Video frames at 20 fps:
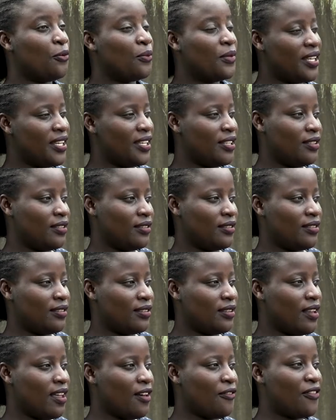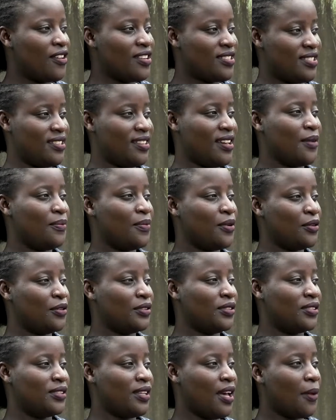me, first thing about
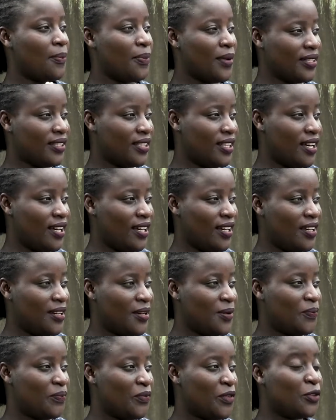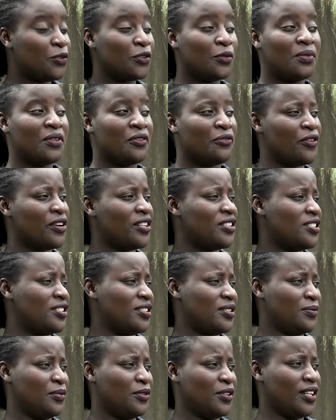a partner, it would be
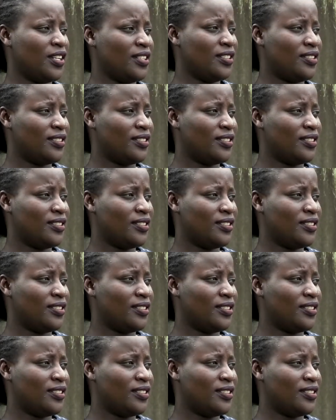friendship. You get.